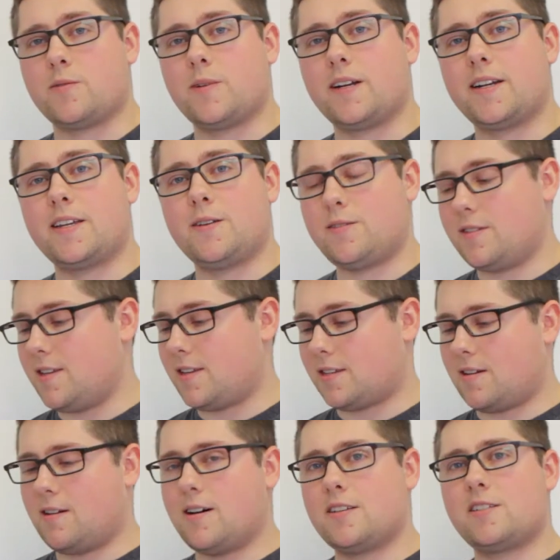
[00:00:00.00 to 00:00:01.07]
We're going to use
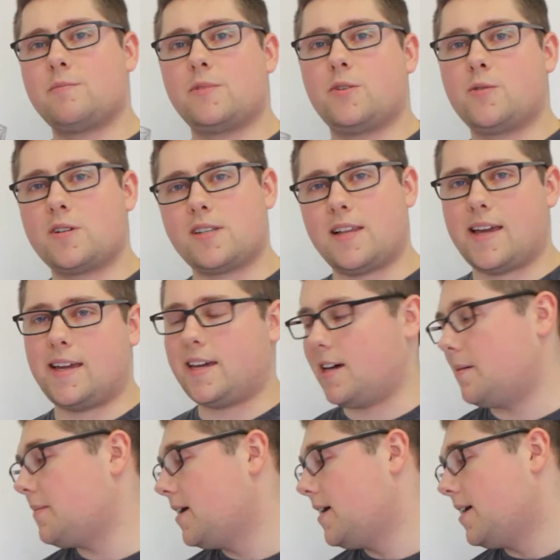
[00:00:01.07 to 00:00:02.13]
this awesome Coors Light
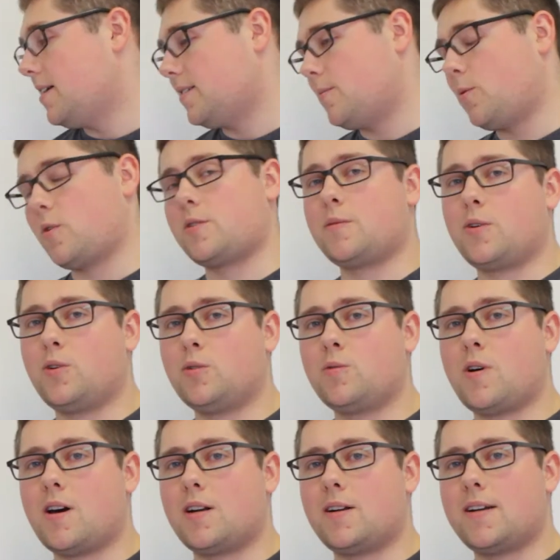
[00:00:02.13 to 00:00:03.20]
cup to pour some cold
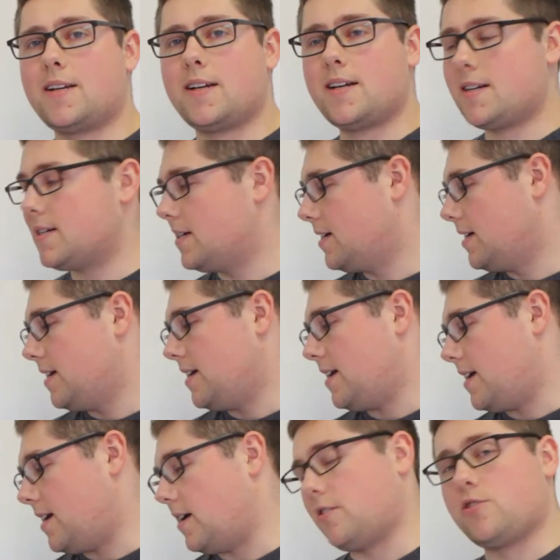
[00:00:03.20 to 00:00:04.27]
water in here
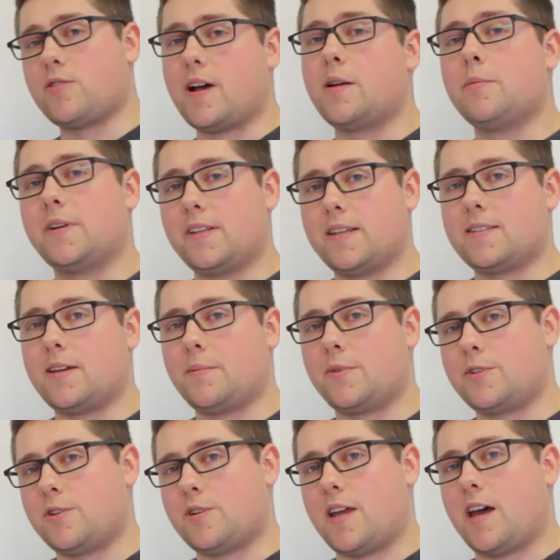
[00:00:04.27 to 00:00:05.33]
and try to bring that
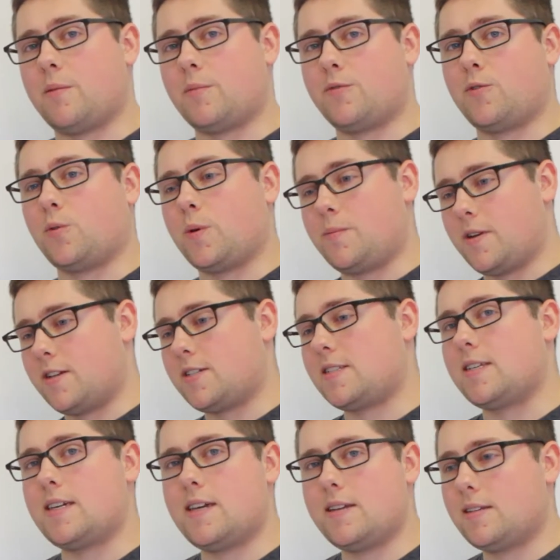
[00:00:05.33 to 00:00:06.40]
temperature down before we pitch
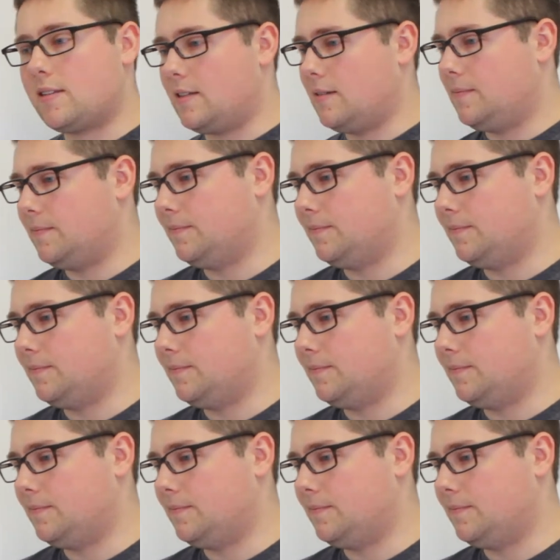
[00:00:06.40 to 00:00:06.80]
the yeast.